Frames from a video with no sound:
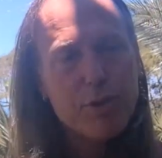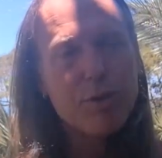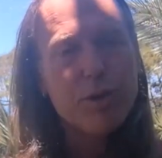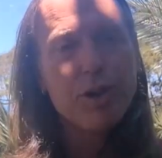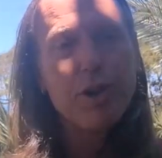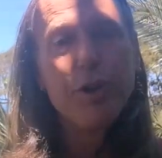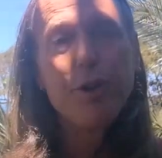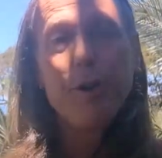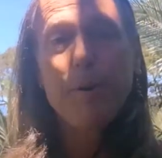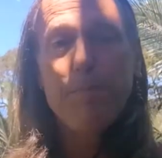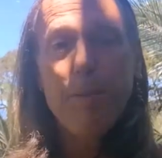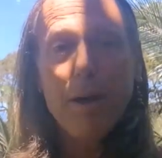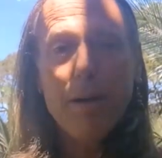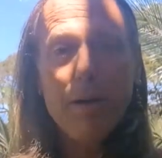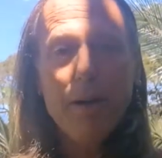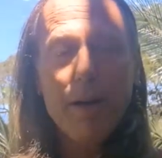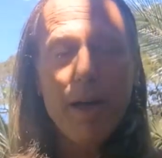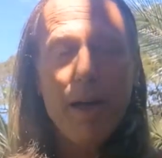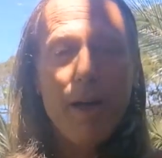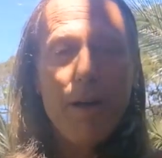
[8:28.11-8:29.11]
the new
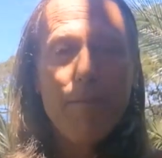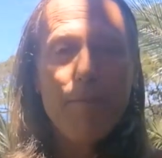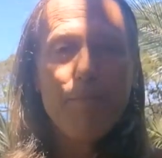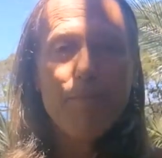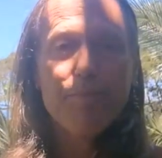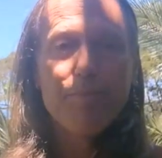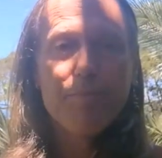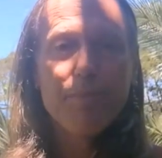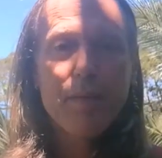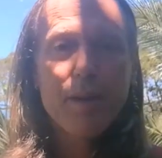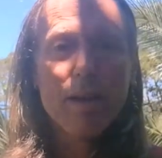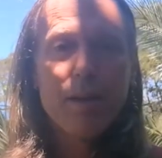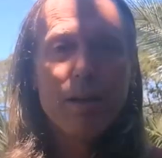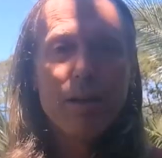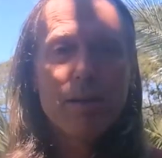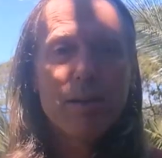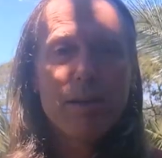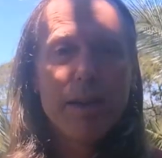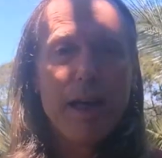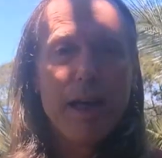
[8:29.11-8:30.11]
paradigm.
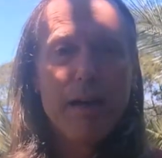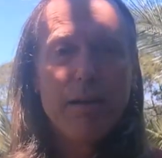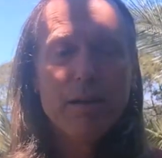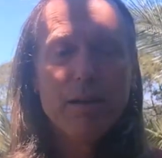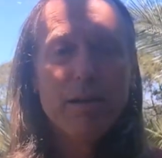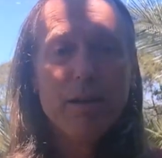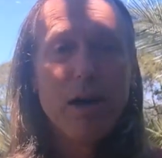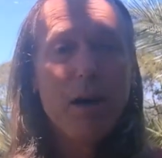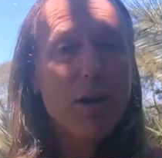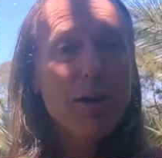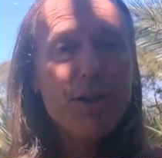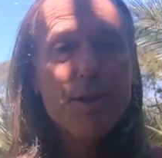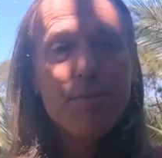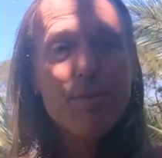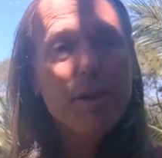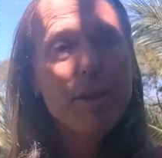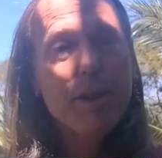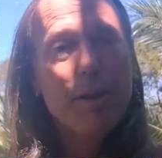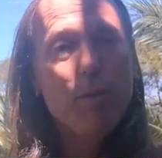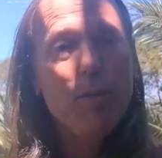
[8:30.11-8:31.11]
Yeah,
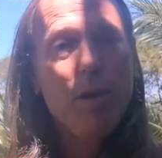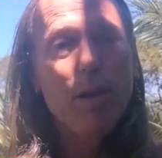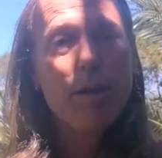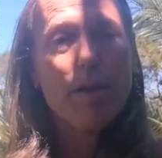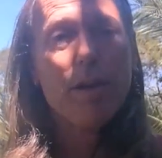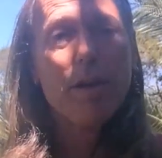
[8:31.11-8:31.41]
ultimately what?